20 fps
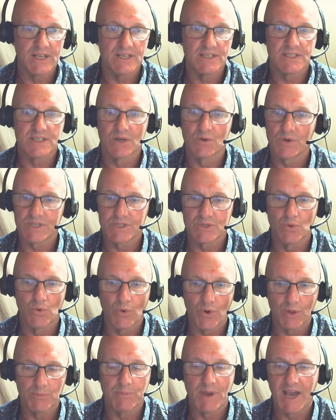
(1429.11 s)
it so it's
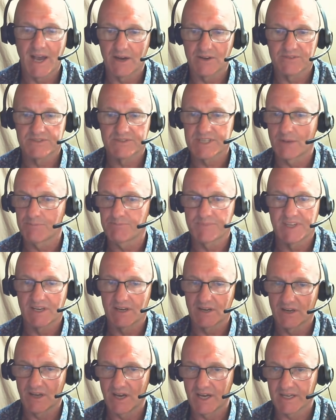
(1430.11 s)
all about something
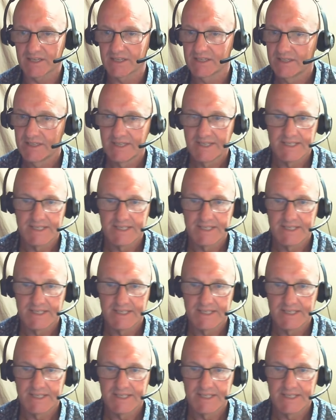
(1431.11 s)
like